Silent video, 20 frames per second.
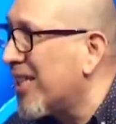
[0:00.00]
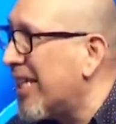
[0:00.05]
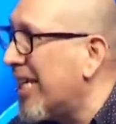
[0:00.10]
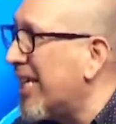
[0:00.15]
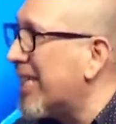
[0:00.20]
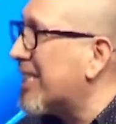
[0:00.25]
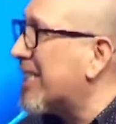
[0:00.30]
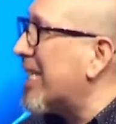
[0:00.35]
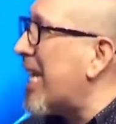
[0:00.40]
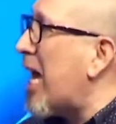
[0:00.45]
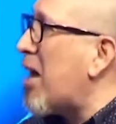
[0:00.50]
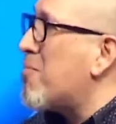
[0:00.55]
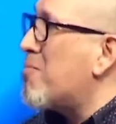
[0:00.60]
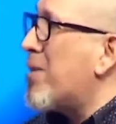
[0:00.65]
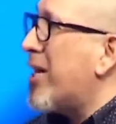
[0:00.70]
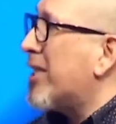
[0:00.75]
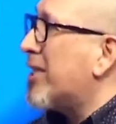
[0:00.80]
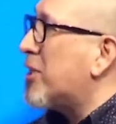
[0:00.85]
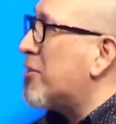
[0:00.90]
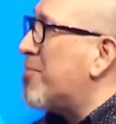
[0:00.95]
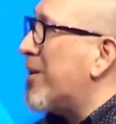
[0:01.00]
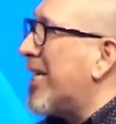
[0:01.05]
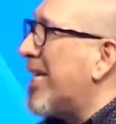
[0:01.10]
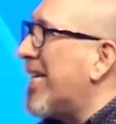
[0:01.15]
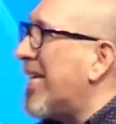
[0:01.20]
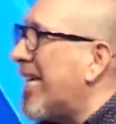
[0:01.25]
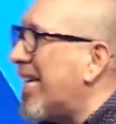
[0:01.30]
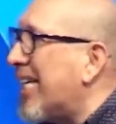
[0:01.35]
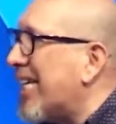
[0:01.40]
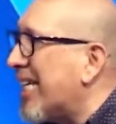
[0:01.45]
It's not meant to be
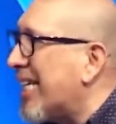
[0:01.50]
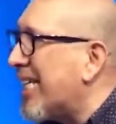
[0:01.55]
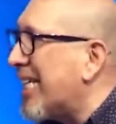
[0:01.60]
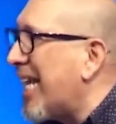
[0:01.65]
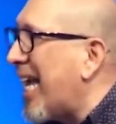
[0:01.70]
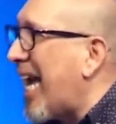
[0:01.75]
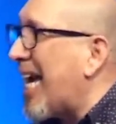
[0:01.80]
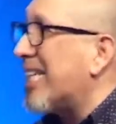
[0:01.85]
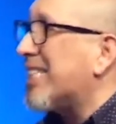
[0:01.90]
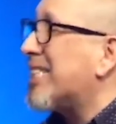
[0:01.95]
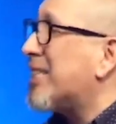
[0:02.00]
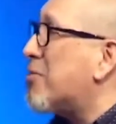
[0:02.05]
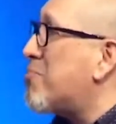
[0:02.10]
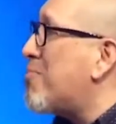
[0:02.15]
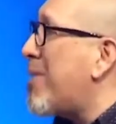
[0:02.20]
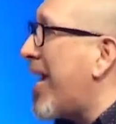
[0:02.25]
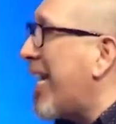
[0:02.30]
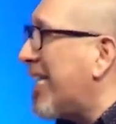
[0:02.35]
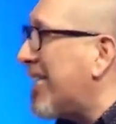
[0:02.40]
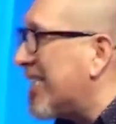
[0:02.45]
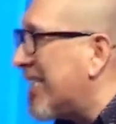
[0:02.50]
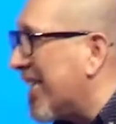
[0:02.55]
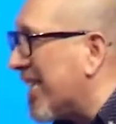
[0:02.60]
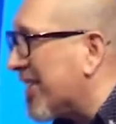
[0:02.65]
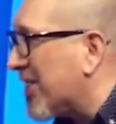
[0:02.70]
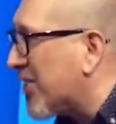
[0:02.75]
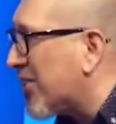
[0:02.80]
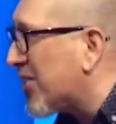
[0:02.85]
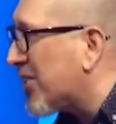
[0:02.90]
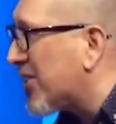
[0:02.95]
eaten as the main dish.